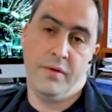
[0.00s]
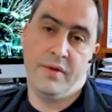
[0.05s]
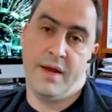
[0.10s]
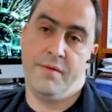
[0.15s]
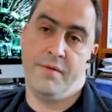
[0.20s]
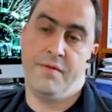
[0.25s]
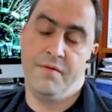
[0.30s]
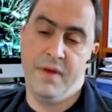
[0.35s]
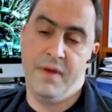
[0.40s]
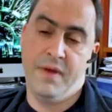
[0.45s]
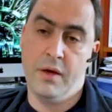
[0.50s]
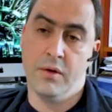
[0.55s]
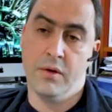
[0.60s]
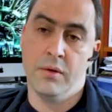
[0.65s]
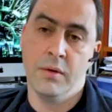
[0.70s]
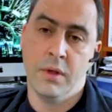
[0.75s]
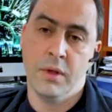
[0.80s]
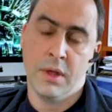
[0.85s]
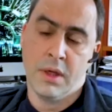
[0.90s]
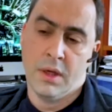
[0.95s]
that
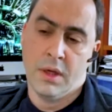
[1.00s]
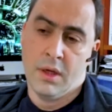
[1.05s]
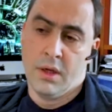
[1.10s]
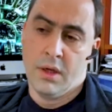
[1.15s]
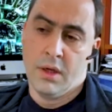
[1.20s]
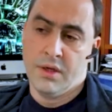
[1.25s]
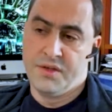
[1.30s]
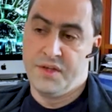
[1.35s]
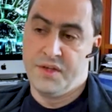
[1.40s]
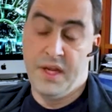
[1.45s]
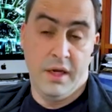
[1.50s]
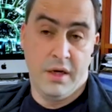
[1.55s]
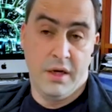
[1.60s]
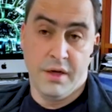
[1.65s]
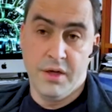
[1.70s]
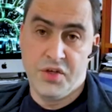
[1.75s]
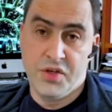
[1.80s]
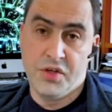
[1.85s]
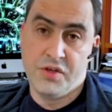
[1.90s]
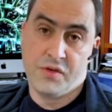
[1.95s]
feel, seeing
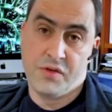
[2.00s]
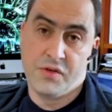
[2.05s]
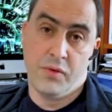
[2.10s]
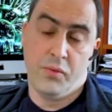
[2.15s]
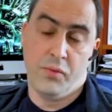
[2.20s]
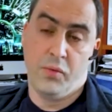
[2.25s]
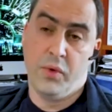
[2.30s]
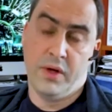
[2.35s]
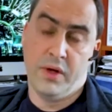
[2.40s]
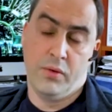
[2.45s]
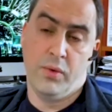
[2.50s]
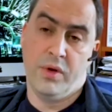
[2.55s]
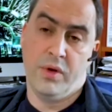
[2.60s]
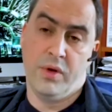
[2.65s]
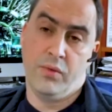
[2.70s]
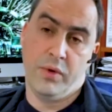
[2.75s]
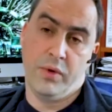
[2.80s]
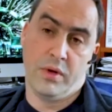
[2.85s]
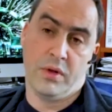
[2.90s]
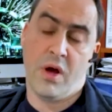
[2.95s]
conditions
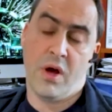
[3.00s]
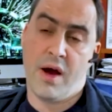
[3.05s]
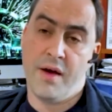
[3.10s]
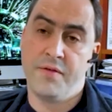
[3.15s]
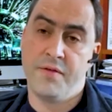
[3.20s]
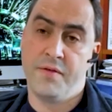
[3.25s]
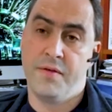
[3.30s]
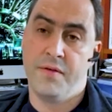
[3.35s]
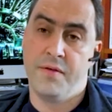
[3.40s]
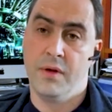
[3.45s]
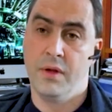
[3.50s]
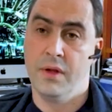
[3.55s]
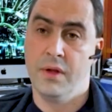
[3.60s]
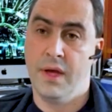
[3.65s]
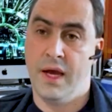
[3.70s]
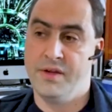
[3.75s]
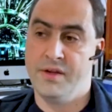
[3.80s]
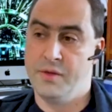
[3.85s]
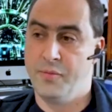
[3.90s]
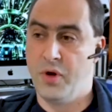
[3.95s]
in real life
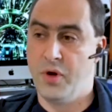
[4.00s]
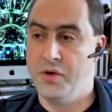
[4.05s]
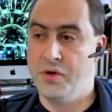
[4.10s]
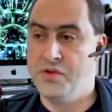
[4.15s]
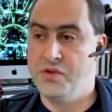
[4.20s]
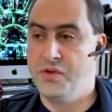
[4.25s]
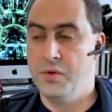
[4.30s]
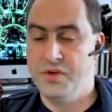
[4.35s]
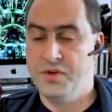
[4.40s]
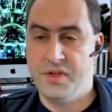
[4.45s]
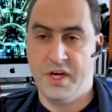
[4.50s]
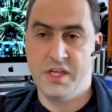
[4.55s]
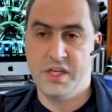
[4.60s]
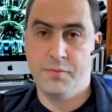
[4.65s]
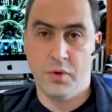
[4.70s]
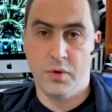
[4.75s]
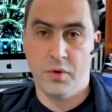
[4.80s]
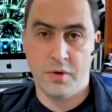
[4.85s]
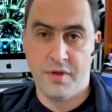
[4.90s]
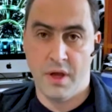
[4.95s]
as opposed to a
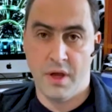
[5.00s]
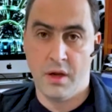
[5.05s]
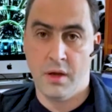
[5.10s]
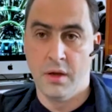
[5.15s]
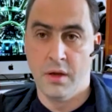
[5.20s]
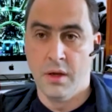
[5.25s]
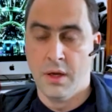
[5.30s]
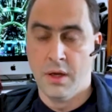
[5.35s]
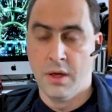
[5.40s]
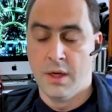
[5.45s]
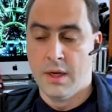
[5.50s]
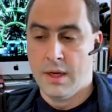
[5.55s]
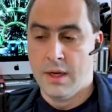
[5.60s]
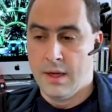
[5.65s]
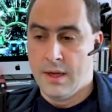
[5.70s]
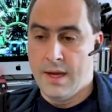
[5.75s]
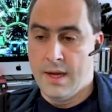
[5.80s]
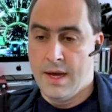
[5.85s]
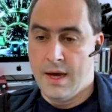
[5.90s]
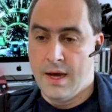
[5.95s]
textbook thing.
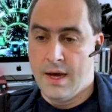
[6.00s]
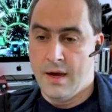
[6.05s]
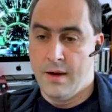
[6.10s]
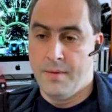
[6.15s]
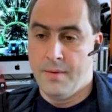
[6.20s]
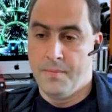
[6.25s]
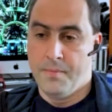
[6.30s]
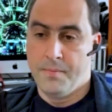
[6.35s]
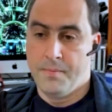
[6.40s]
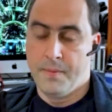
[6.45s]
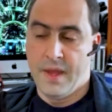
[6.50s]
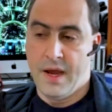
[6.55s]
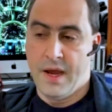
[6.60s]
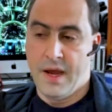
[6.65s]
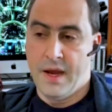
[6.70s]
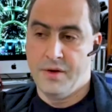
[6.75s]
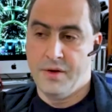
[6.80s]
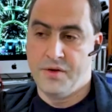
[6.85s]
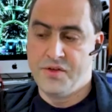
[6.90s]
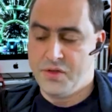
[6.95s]

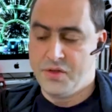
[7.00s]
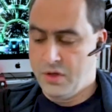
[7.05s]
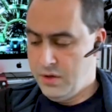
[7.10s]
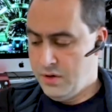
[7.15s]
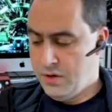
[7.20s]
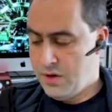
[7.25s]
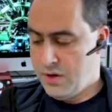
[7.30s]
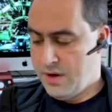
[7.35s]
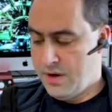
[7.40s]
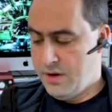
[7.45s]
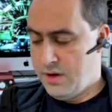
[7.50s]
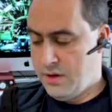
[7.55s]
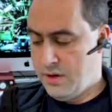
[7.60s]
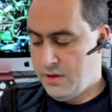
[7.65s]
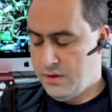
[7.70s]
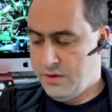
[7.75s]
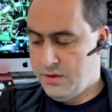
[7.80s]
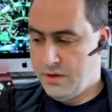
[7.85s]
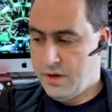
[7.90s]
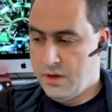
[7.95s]
And so
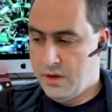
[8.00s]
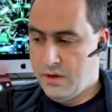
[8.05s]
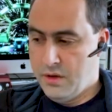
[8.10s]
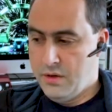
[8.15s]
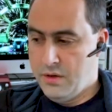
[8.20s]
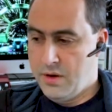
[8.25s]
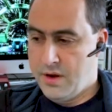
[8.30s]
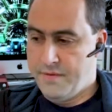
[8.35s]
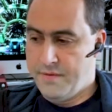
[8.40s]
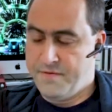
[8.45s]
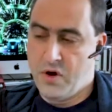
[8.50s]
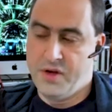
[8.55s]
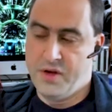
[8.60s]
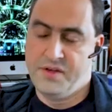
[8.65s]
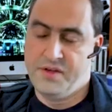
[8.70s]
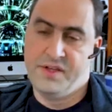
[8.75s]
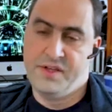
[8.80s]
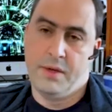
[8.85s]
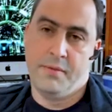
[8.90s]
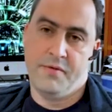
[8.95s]
I
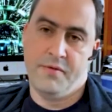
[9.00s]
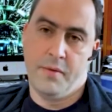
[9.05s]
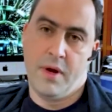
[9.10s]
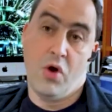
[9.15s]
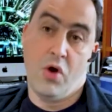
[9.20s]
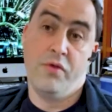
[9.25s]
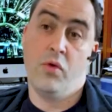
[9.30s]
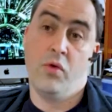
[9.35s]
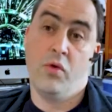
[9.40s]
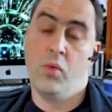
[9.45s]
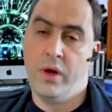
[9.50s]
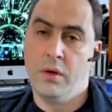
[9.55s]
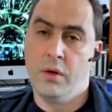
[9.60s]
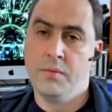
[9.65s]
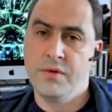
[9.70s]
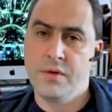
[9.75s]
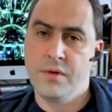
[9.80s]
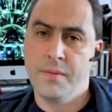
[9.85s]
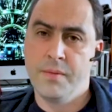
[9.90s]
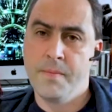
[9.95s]
find some of them are
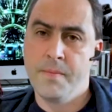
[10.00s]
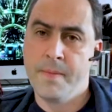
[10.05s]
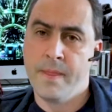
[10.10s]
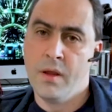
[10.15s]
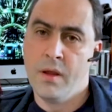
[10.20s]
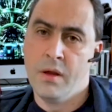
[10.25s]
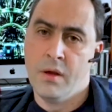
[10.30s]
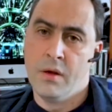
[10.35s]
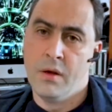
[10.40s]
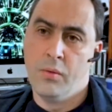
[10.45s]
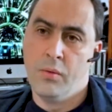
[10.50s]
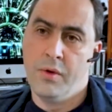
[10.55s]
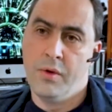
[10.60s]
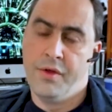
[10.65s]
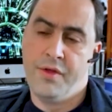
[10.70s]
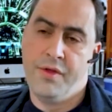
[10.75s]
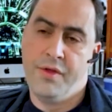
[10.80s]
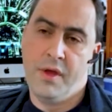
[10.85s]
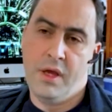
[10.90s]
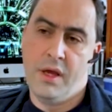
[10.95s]
overwhelmed with
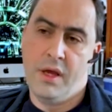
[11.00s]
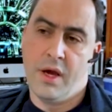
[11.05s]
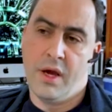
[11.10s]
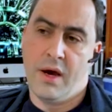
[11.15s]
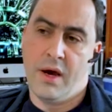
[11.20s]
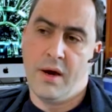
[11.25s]
the